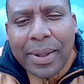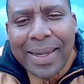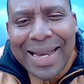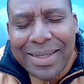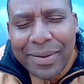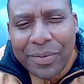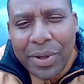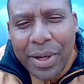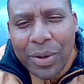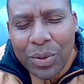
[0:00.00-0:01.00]
get
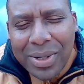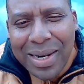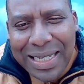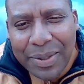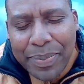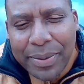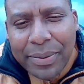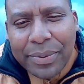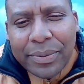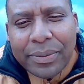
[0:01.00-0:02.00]
a good grasp
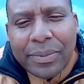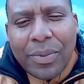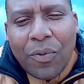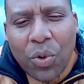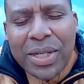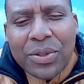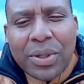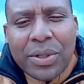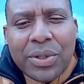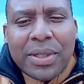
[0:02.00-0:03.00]
of what this
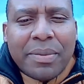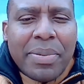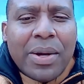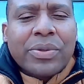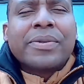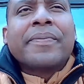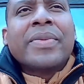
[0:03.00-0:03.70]
condition is about.